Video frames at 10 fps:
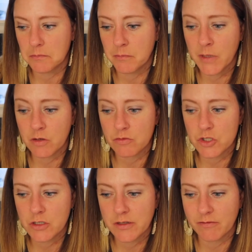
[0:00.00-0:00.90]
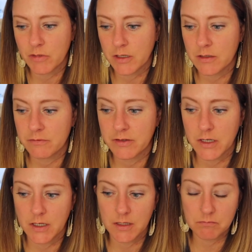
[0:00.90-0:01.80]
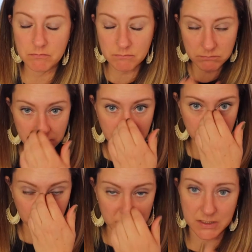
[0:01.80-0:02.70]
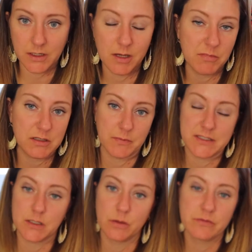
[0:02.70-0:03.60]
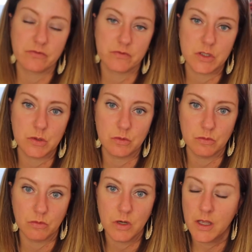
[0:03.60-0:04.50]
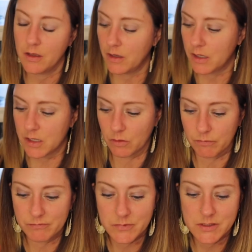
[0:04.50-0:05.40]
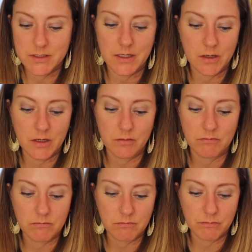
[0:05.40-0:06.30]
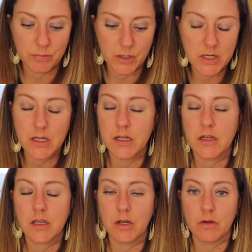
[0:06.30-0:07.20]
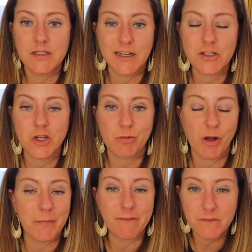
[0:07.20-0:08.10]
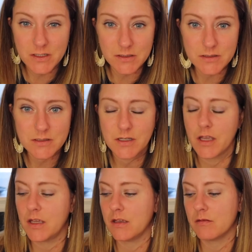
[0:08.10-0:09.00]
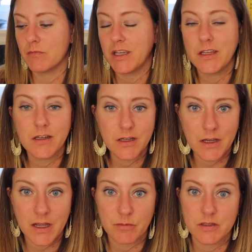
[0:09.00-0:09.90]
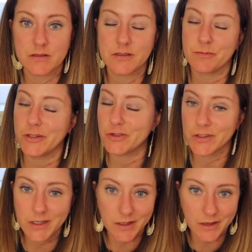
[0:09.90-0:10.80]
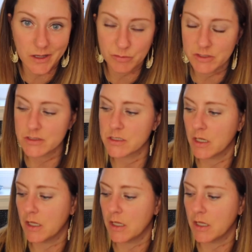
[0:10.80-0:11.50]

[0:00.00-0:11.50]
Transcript: medical journey of mine if I didn't commit to myself to stay pretty intentional about my fitness and my eating habits, my drinking habits,